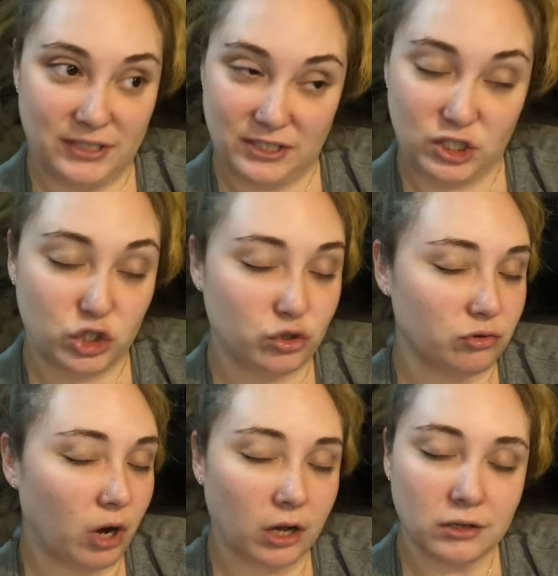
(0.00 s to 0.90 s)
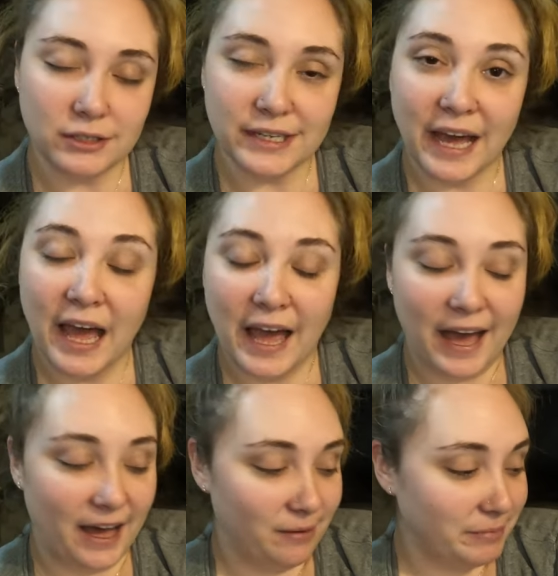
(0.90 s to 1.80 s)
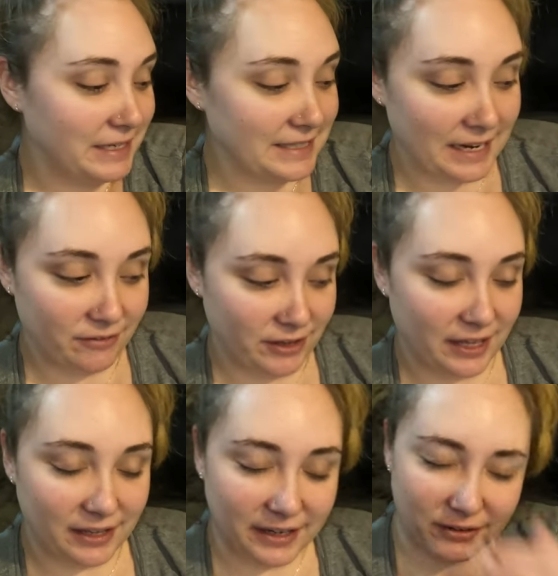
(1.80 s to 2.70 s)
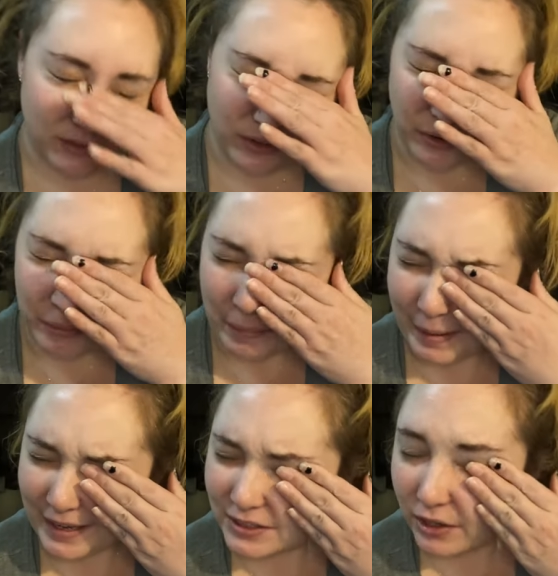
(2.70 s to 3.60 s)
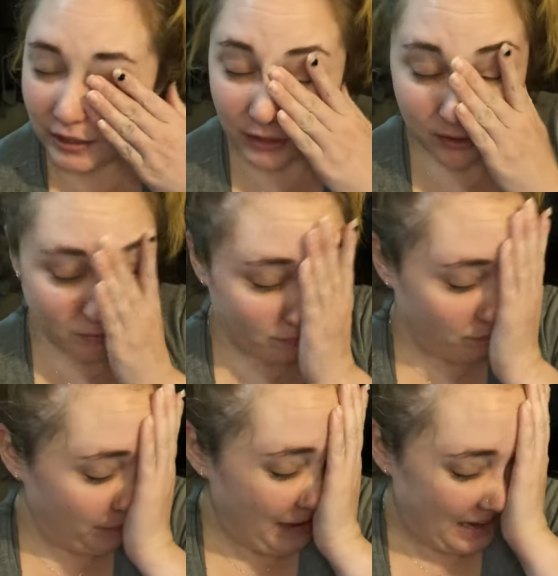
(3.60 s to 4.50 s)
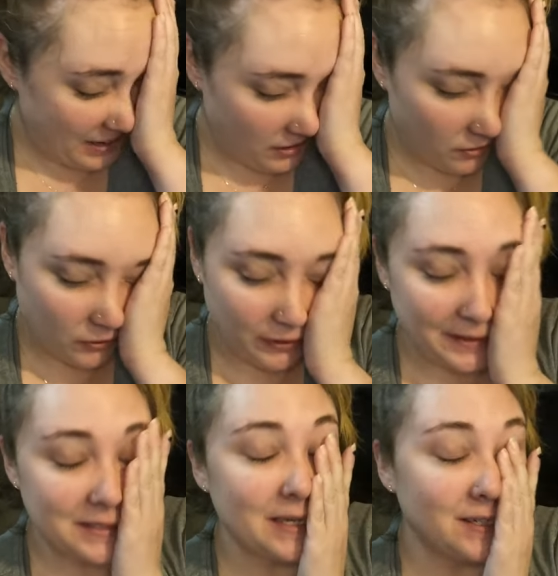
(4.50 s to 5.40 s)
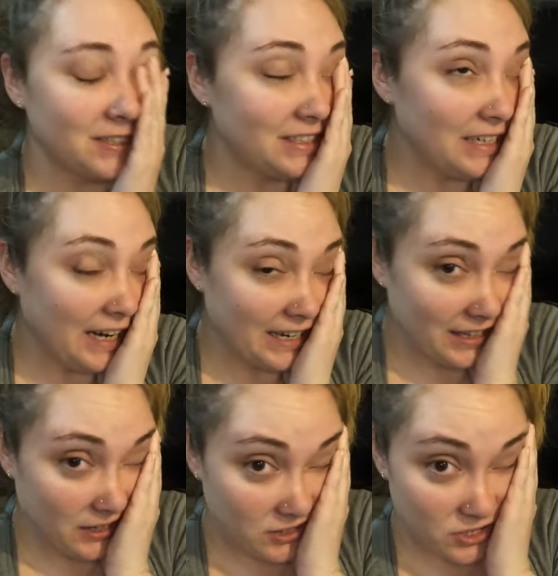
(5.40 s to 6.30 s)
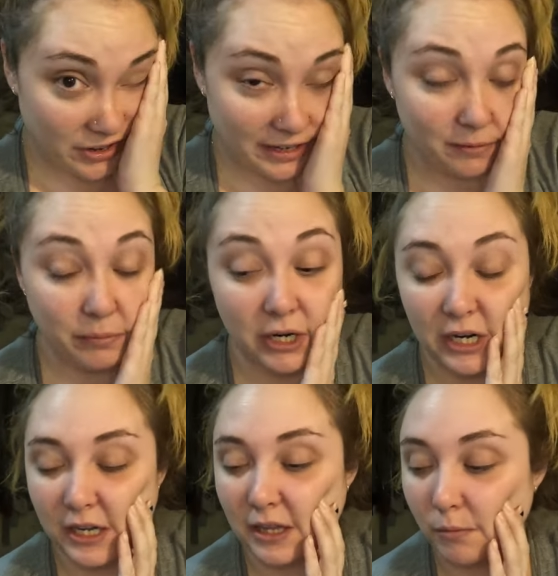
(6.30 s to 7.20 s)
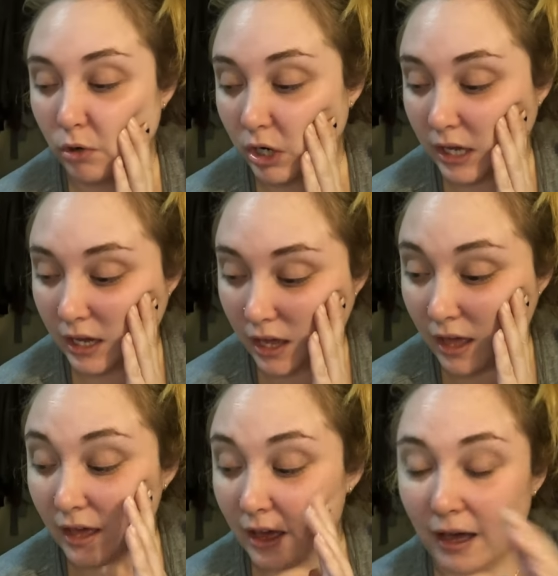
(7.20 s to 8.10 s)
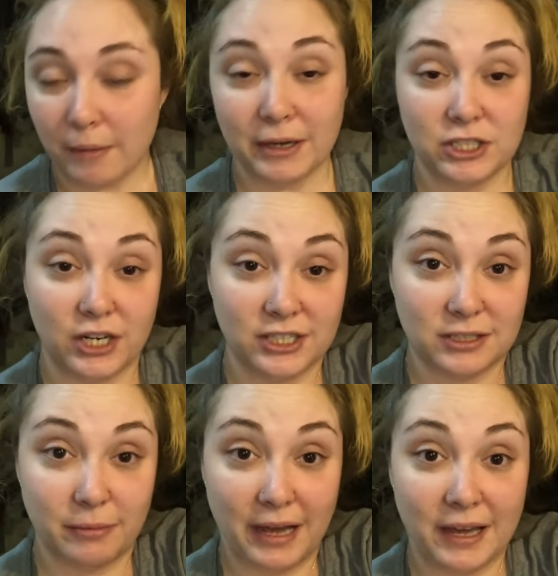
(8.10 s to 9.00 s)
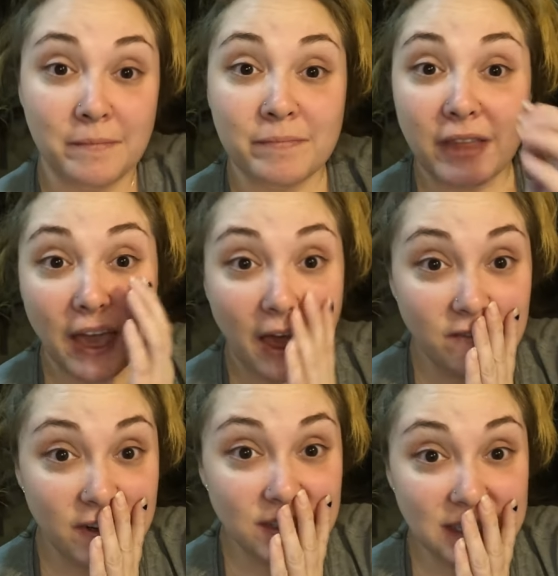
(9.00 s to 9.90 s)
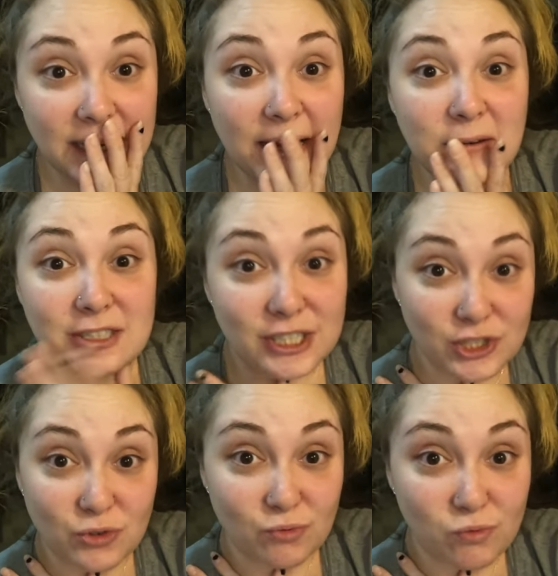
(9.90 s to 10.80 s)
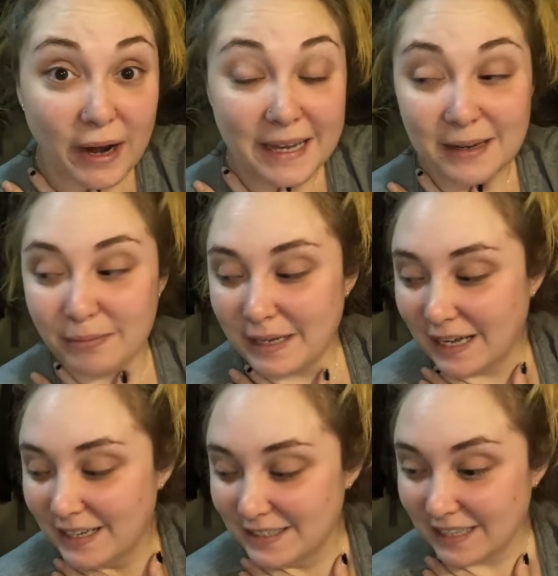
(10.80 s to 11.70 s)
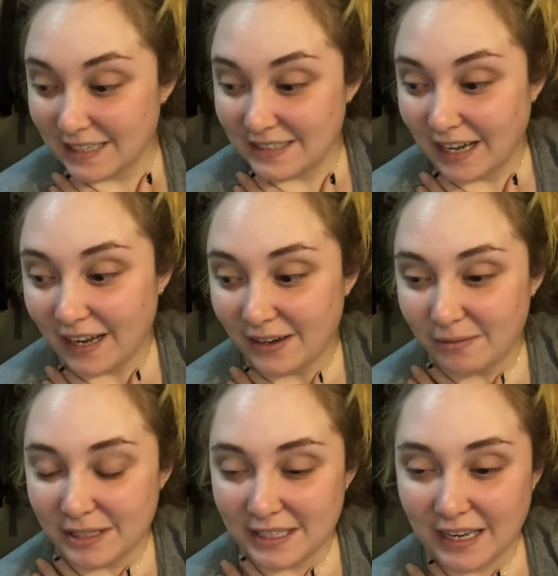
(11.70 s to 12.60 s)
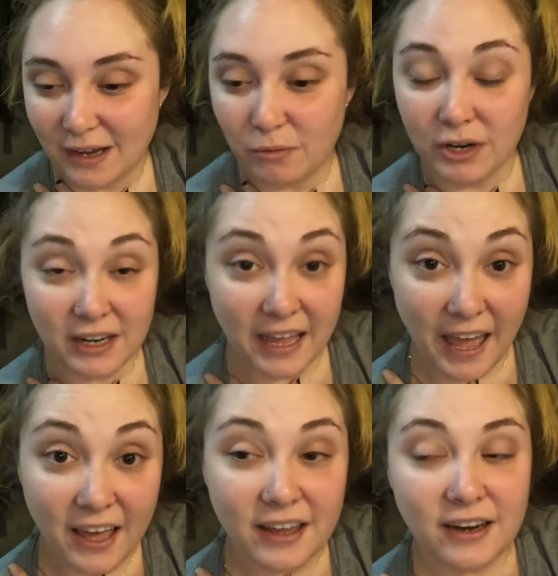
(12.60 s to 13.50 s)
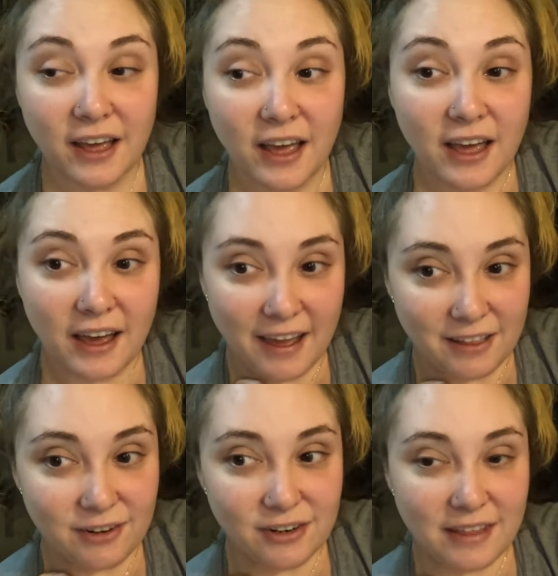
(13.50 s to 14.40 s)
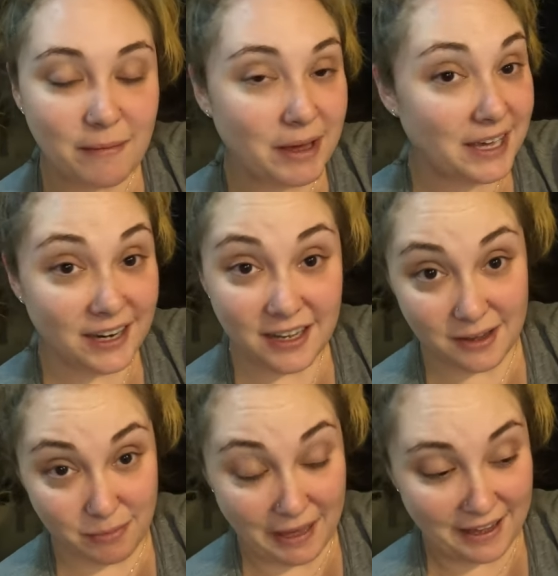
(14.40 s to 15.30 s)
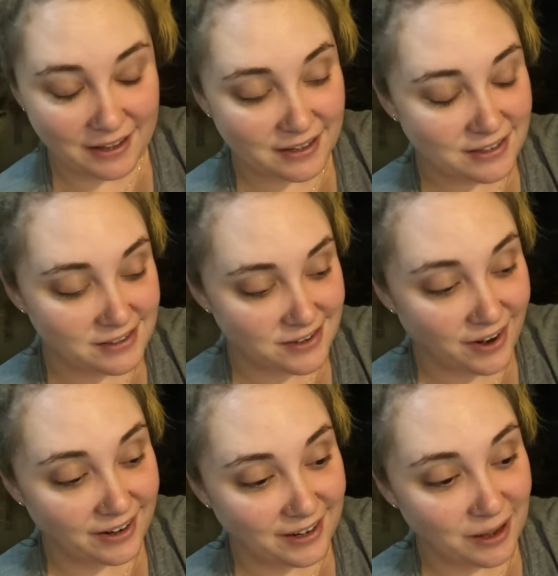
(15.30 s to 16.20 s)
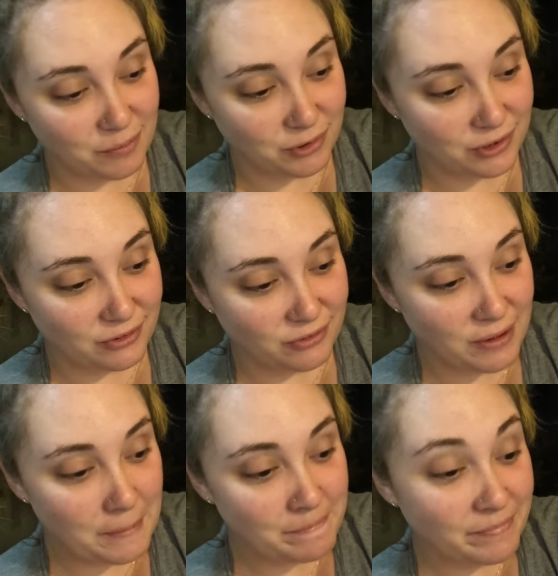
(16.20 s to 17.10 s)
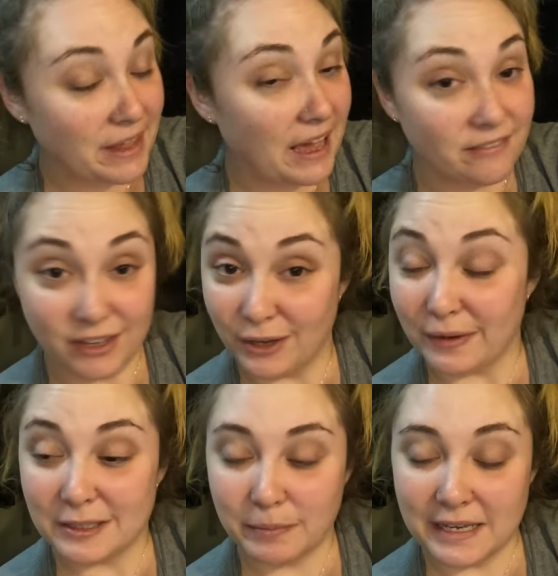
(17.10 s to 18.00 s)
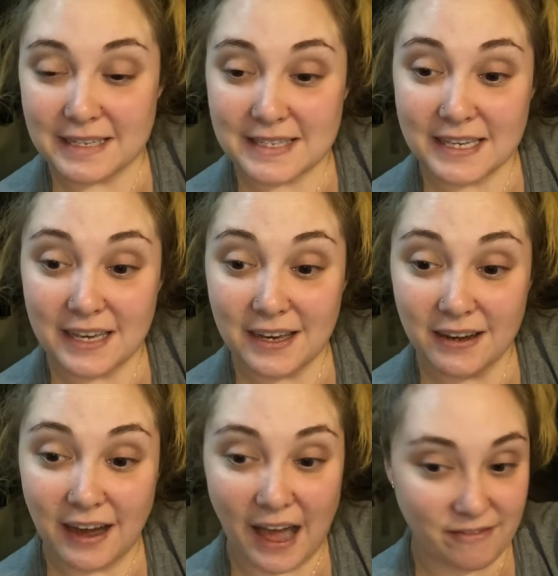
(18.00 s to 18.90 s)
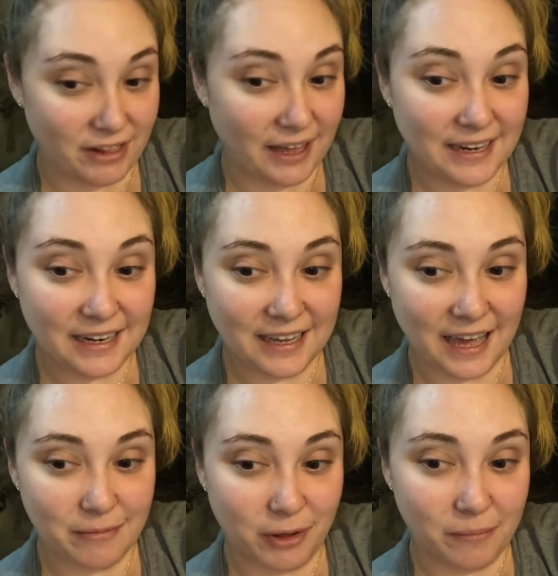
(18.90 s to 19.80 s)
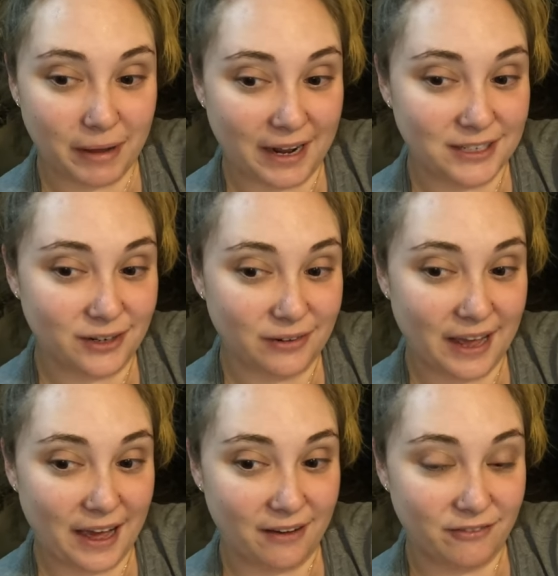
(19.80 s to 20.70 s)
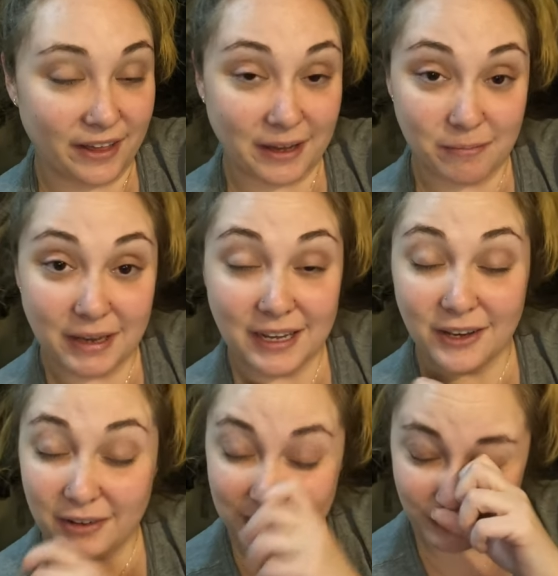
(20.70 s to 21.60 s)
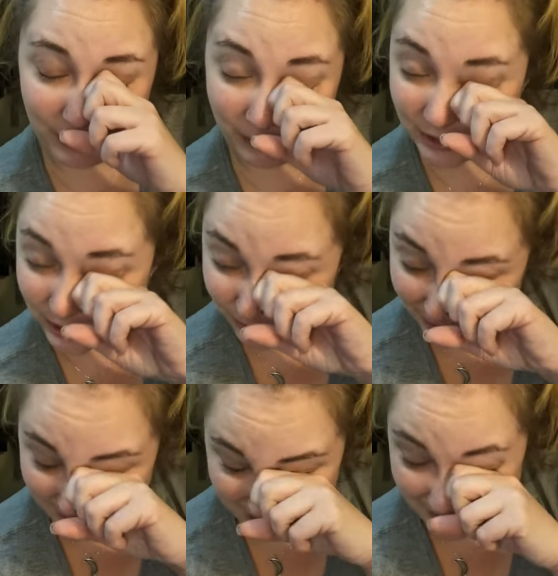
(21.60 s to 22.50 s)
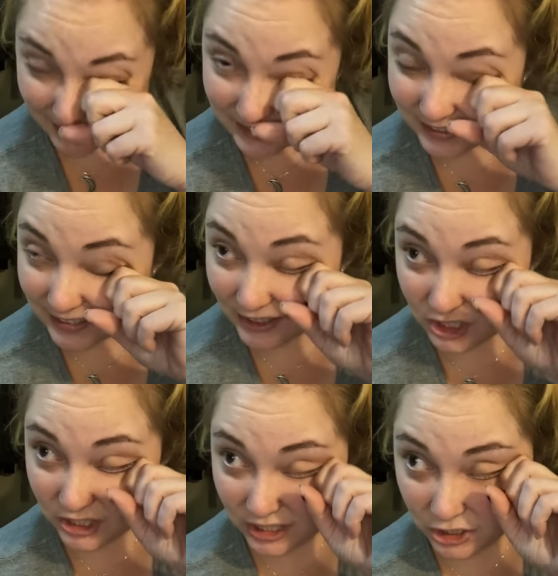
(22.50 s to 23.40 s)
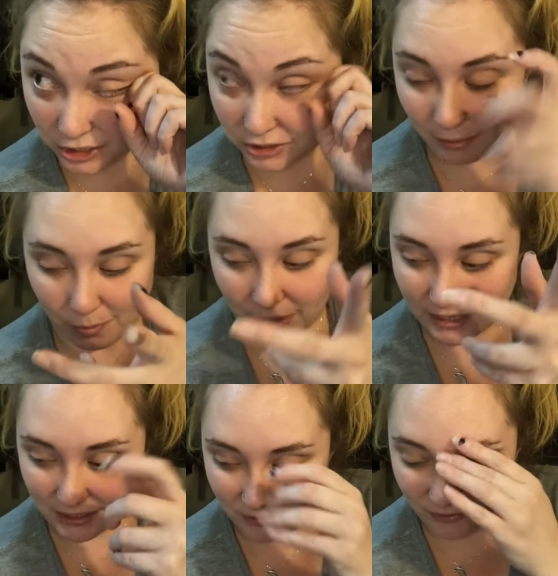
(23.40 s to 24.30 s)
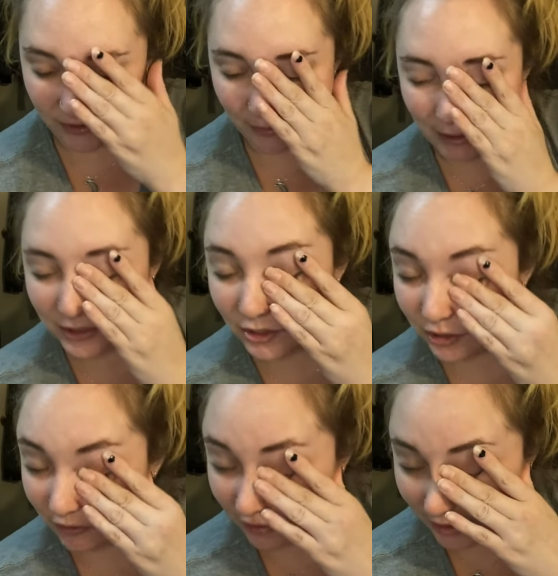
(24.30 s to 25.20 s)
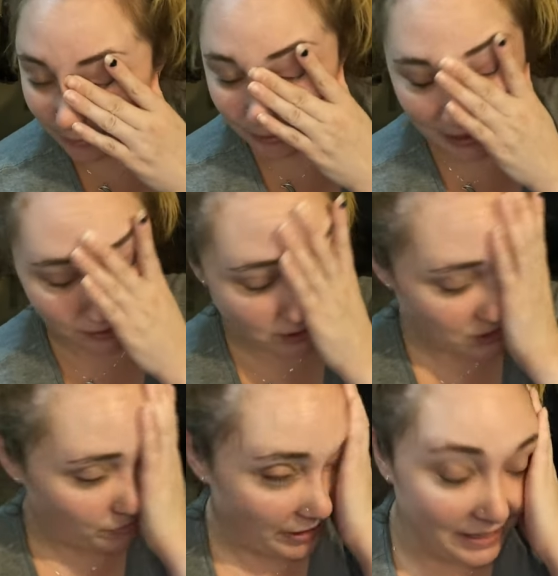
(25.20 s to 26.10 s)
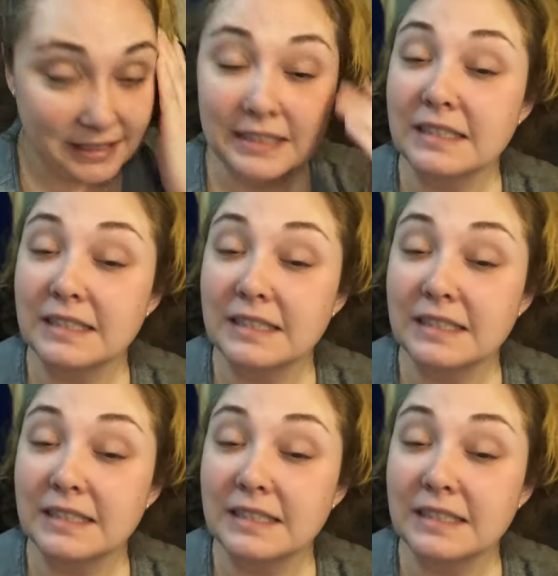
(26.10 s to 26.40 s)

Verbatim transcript: struggled um, because I had everything laid out to throw in my bag. So I'll either pack it or like I said, I'll just stack it there so I can put it in the morning. Um, I charged my headphones today, which is great because they died on me today at work, and I learned that my idiot peg is not idiot proof. I have a USB C, I have a lightning cable, but I don't have like a mini USB, which is what that takes because I was just going to charge on my break because 15 minutes will give it a couple hours, but